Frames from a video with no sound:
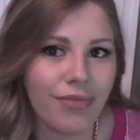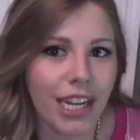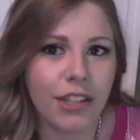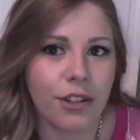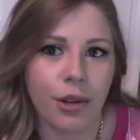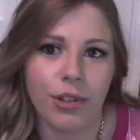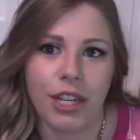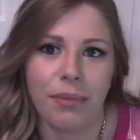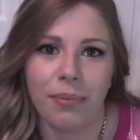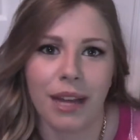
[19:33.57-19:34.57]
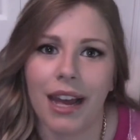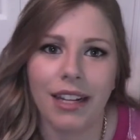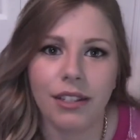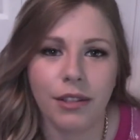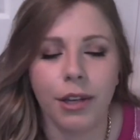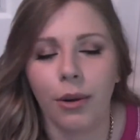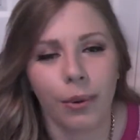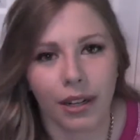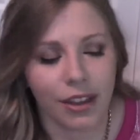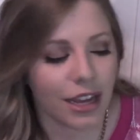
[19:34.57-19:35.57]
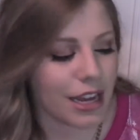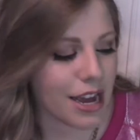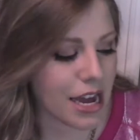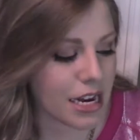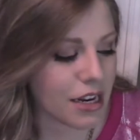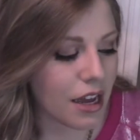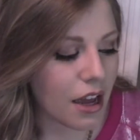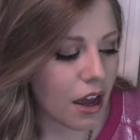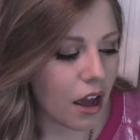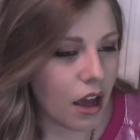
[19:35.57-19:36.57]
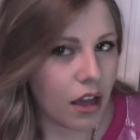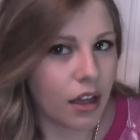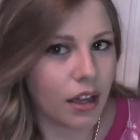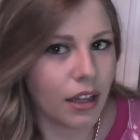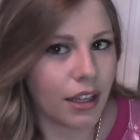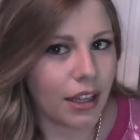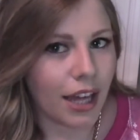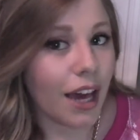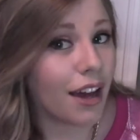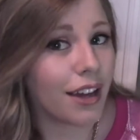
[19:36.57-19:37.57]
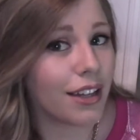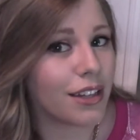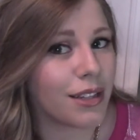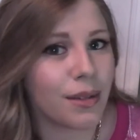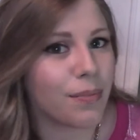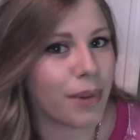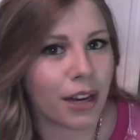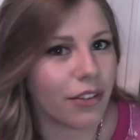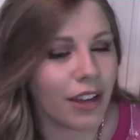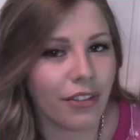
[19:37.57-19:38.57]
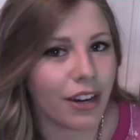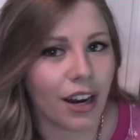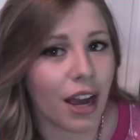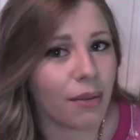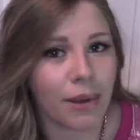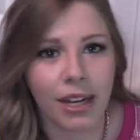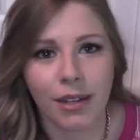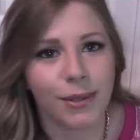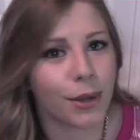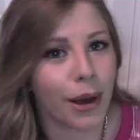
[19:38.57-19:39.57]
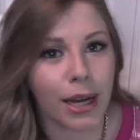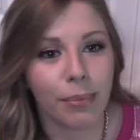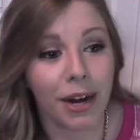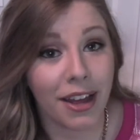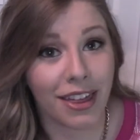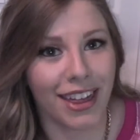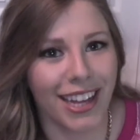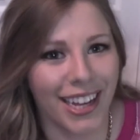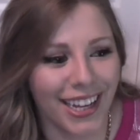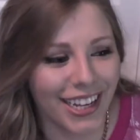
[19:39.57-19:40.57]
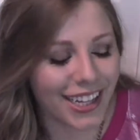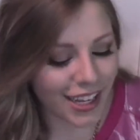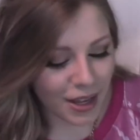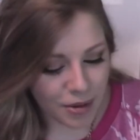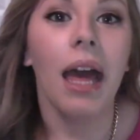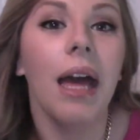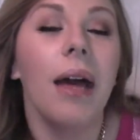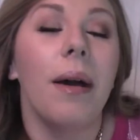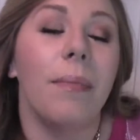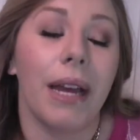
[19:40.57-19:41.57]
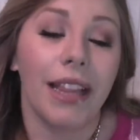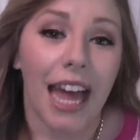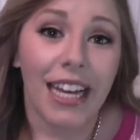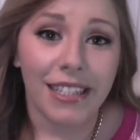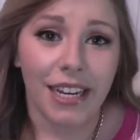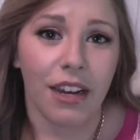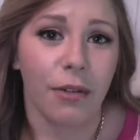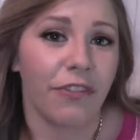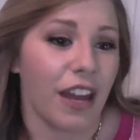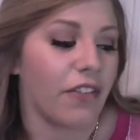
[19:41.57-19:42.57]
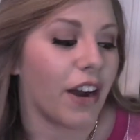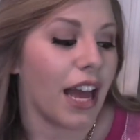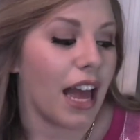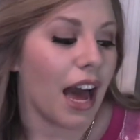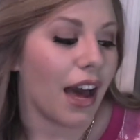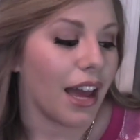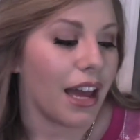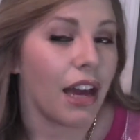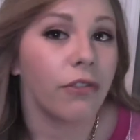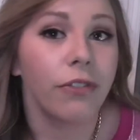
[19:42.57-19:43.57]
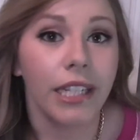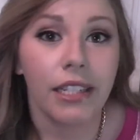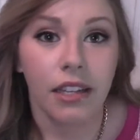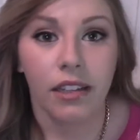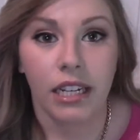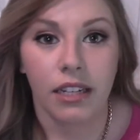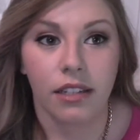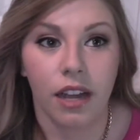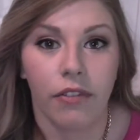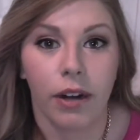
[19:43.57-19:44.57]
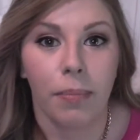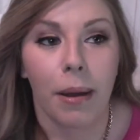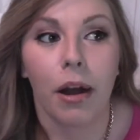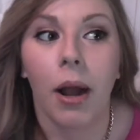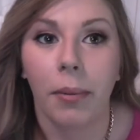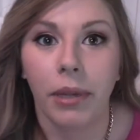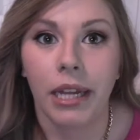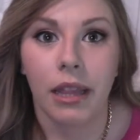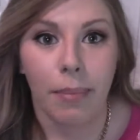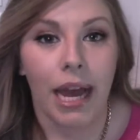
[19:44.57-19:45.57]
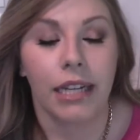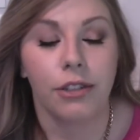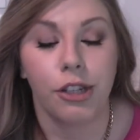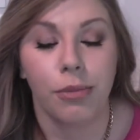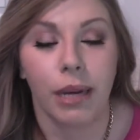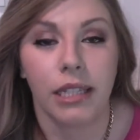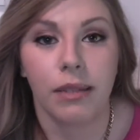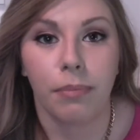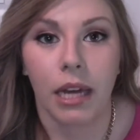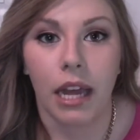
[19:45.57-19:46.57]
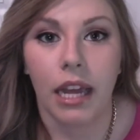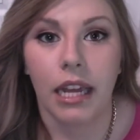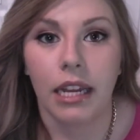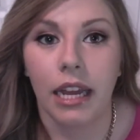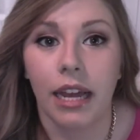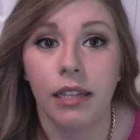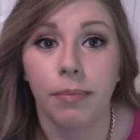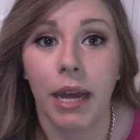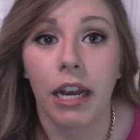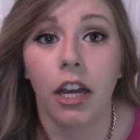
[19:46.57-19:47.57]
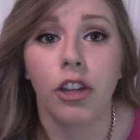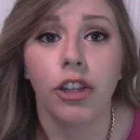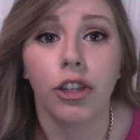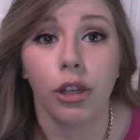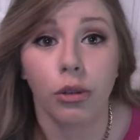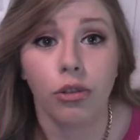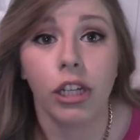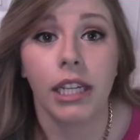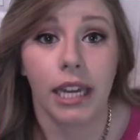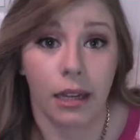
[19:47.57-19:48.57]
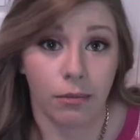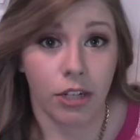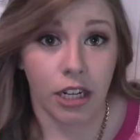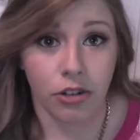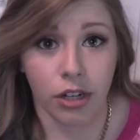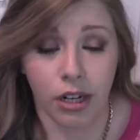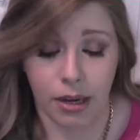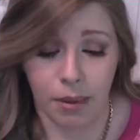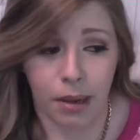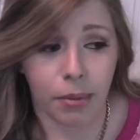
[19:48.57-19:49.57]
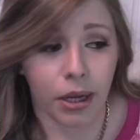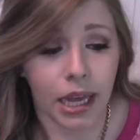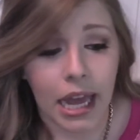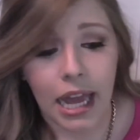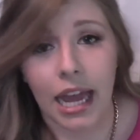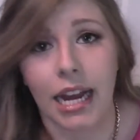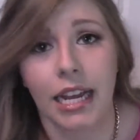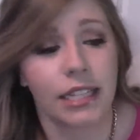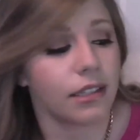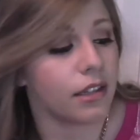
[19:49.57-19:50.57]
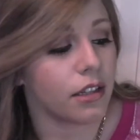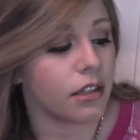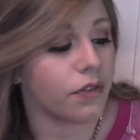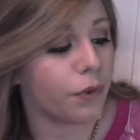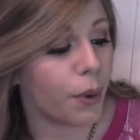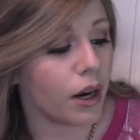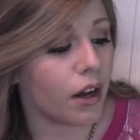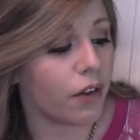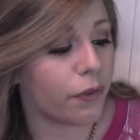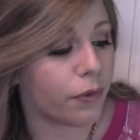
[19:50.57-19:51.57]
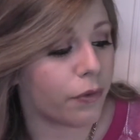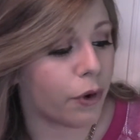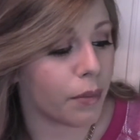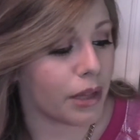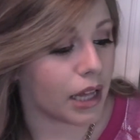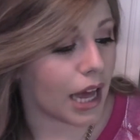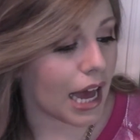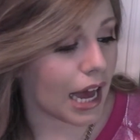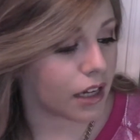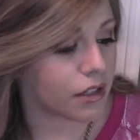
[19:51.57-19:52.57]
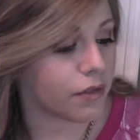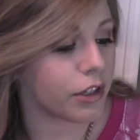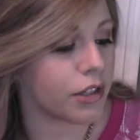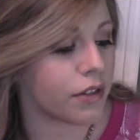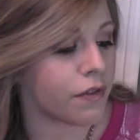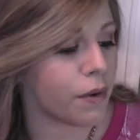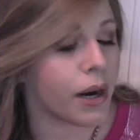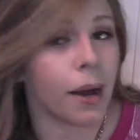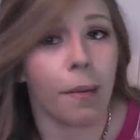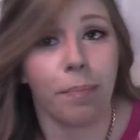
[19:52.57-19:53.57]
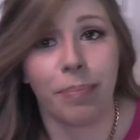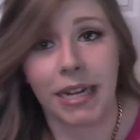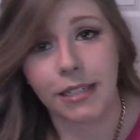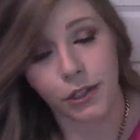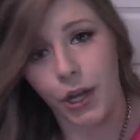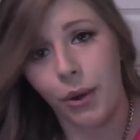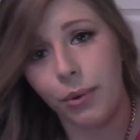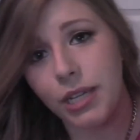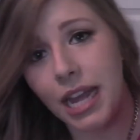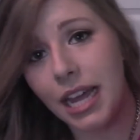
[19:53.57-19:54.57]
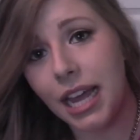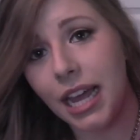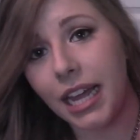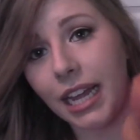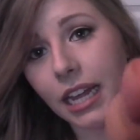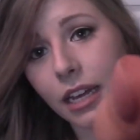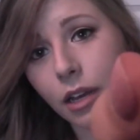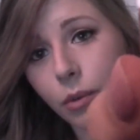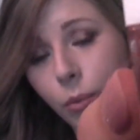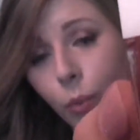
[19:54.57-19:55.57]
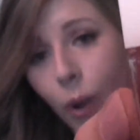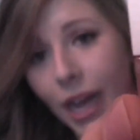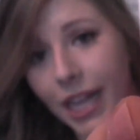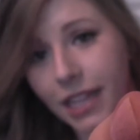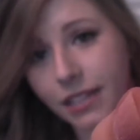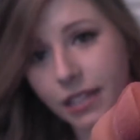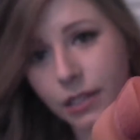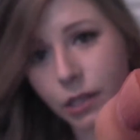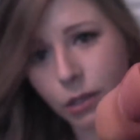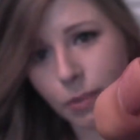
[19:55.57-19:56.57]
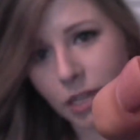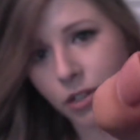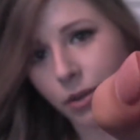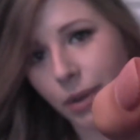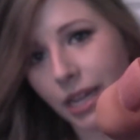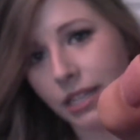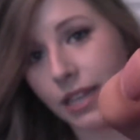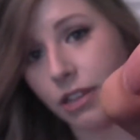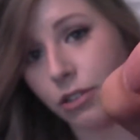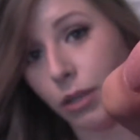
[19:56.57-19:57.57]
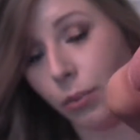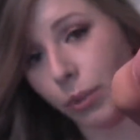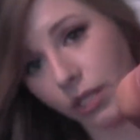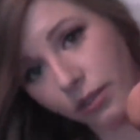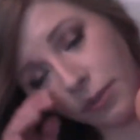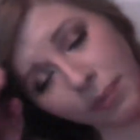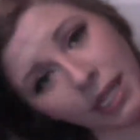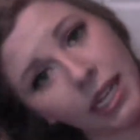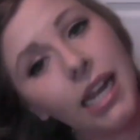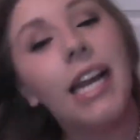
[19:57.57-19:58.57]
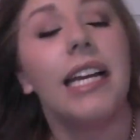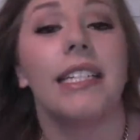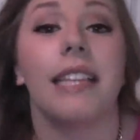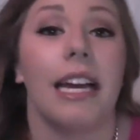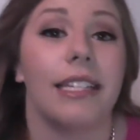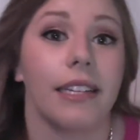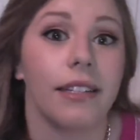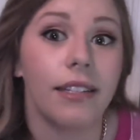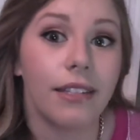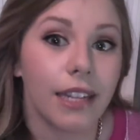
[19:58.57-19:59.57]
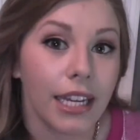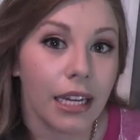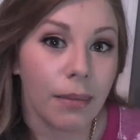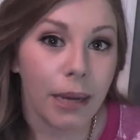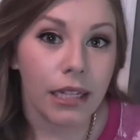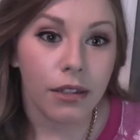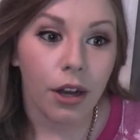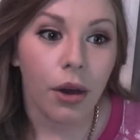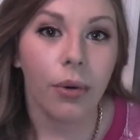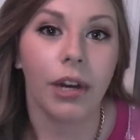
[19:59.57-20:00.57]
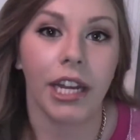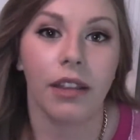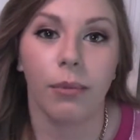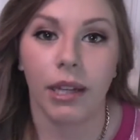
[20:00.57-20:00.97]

It's so cheap that it's so worth it, and yeah, that's been a favorite. I'm getting so out of breath. My last nail favorite I recently discovered probably in the past 2 months, but it has been a huge game changer in my book. And it is the Sephora Formula X for Sephora Base Coat. And why this is so special and why this actually works for me is that it's a sticky base coat, like